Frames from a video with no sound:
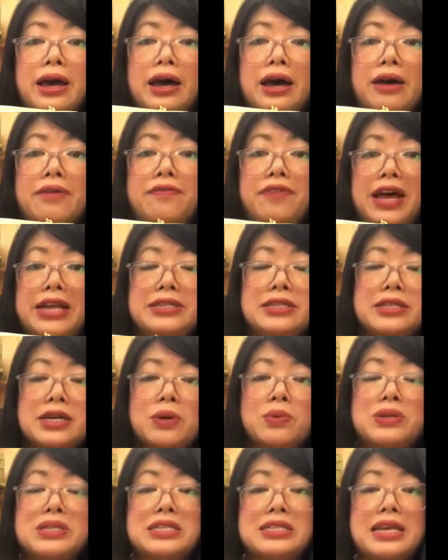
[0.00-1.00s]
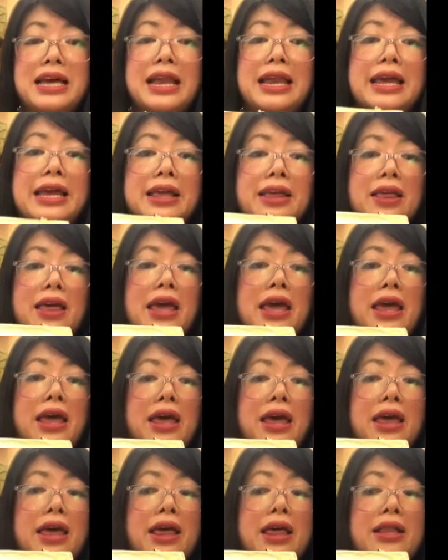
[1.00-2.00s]
a vendor was selling
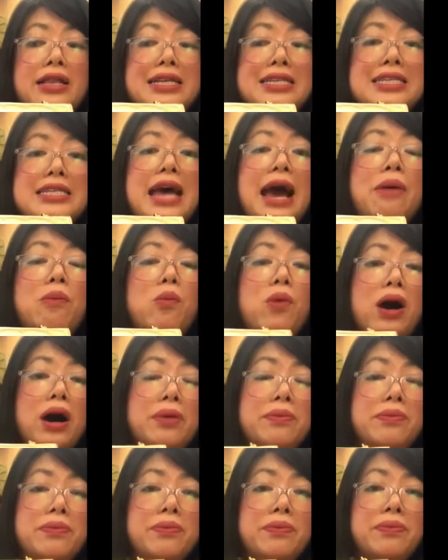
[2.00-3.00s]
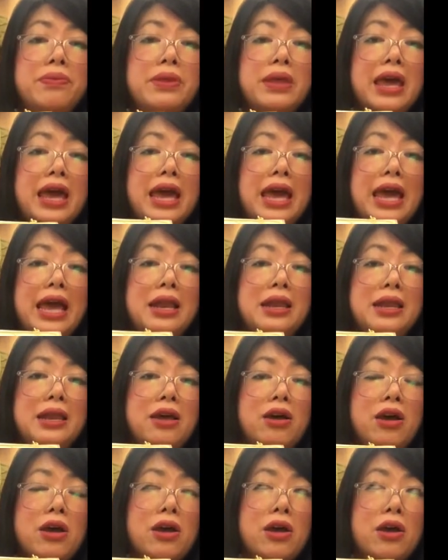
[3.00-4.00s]
exact one in
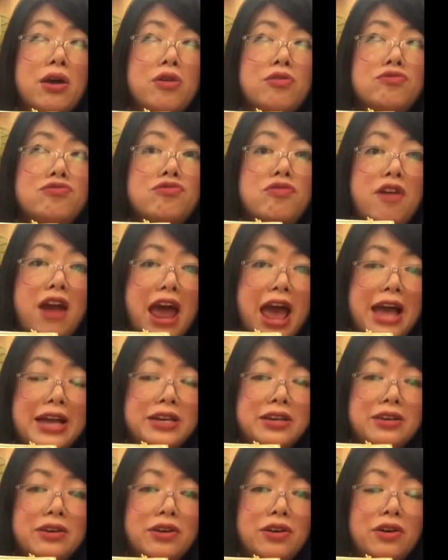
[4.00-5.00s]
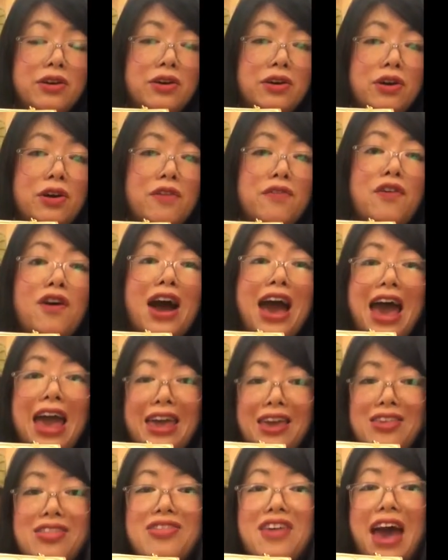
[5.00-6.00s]
red for
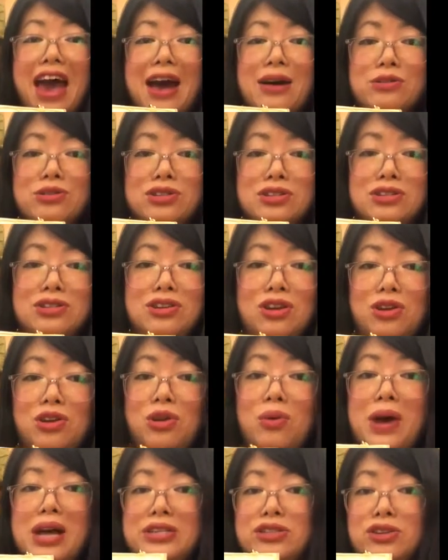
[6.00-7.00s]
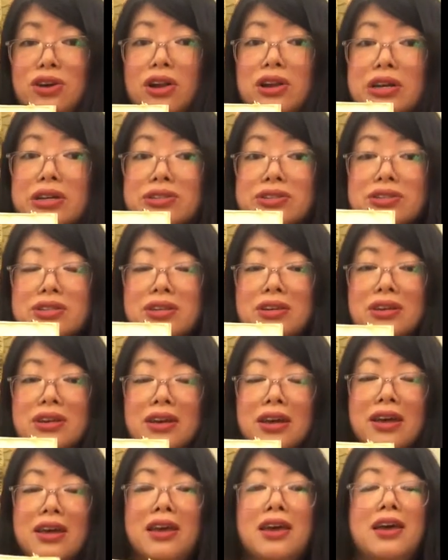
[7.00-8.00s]
8,000 US dollars.
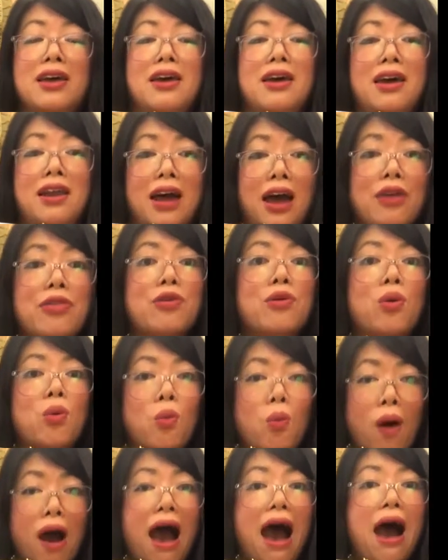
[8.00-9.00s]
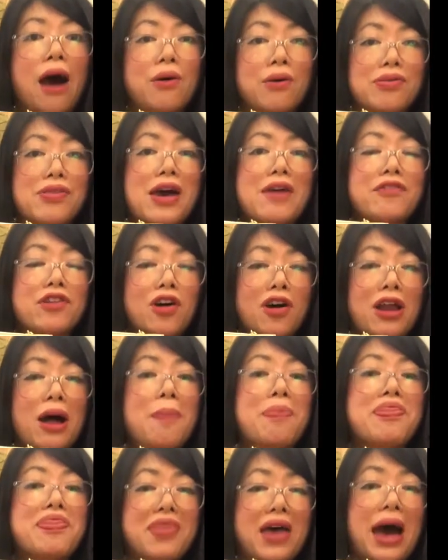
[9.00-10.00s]
And I thought, wow, they've gone
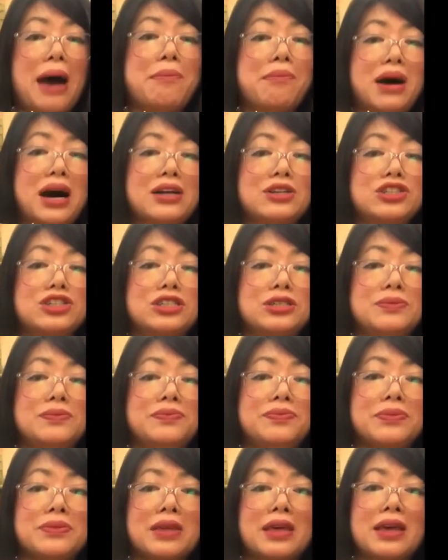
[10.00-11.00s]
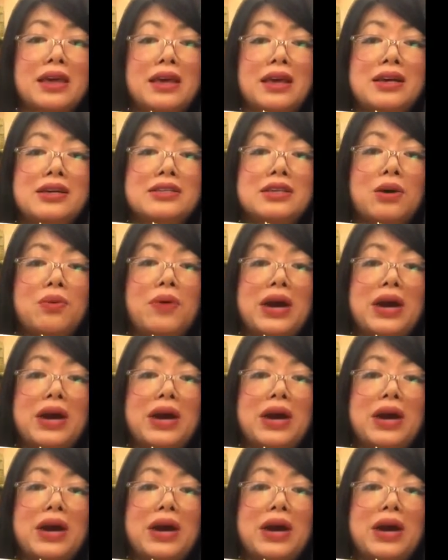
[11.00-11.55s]
up that much. So